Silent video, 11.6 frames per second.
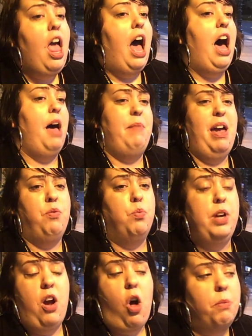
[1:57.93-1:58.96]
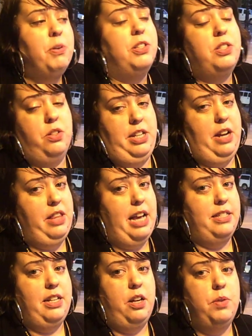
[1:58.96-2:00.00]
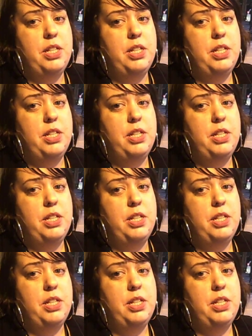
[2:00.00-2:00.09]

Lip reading: and we almost sold out last year.